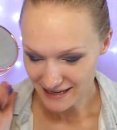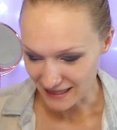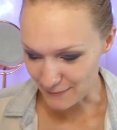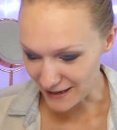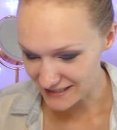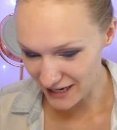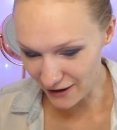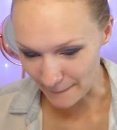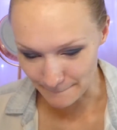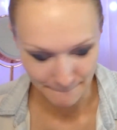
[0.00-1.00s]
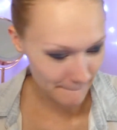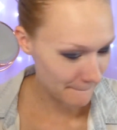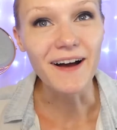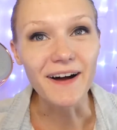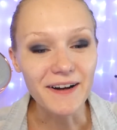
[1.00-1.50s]
the mascara.
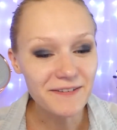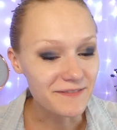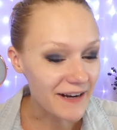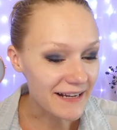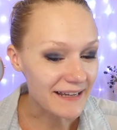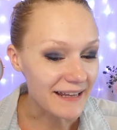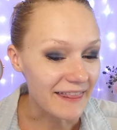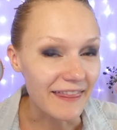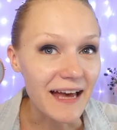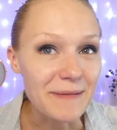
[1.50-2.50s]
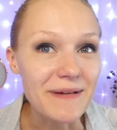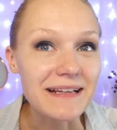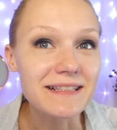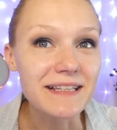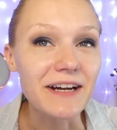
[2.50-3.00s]
Alrighty, that
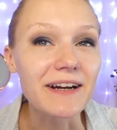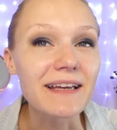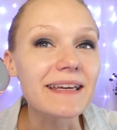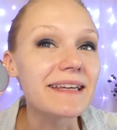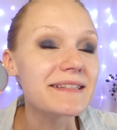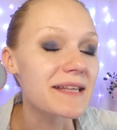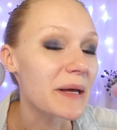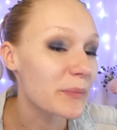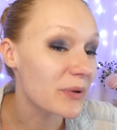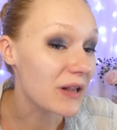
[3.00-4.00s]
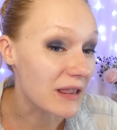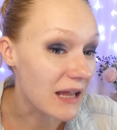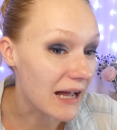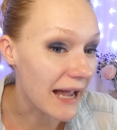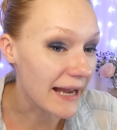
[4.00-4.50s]
mascara is
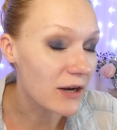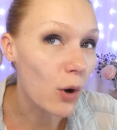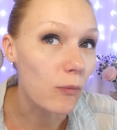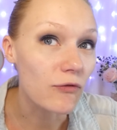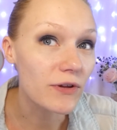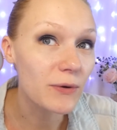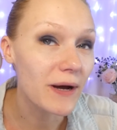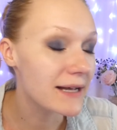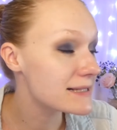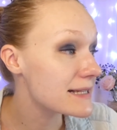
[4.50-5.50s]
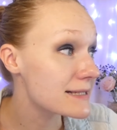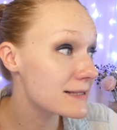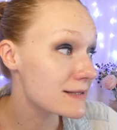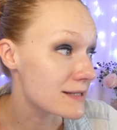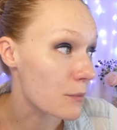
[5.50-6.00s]
applied. Hopefully you guys can
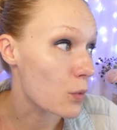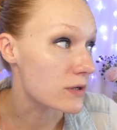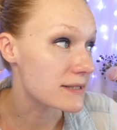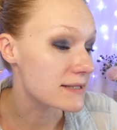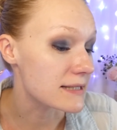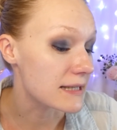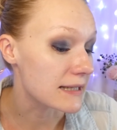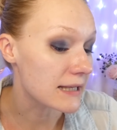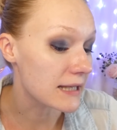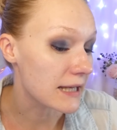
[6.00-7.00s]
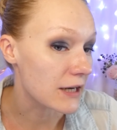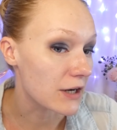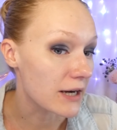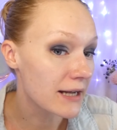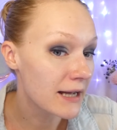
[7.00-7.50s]
somewhat see it
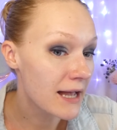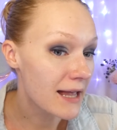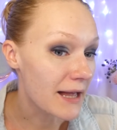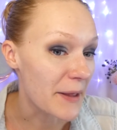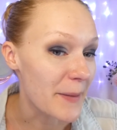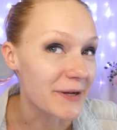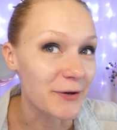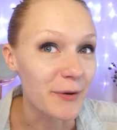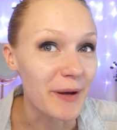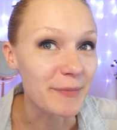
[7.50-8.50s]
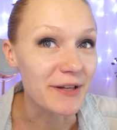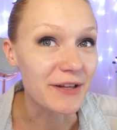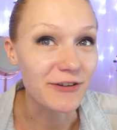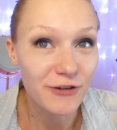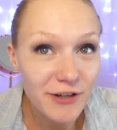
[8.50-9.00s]
here. I know it might be a little
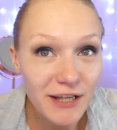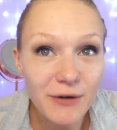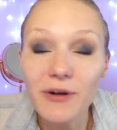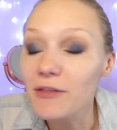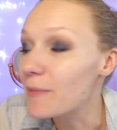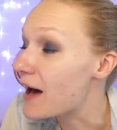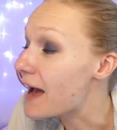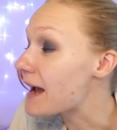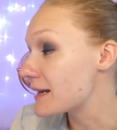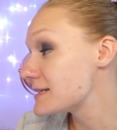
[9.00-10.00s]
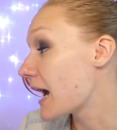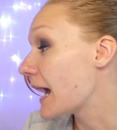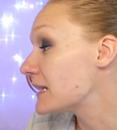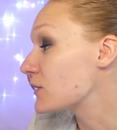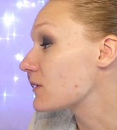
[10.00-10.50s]
tricky with my
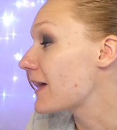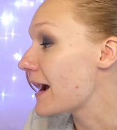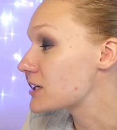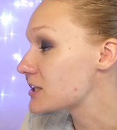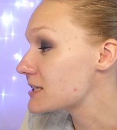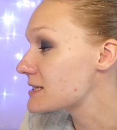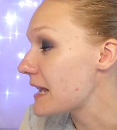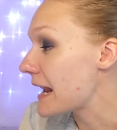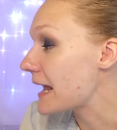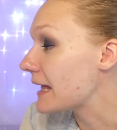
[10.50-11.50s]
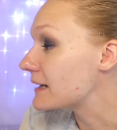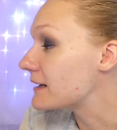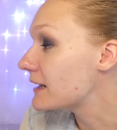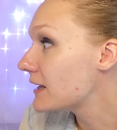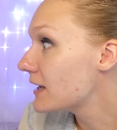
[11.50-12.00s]
tinier lashes and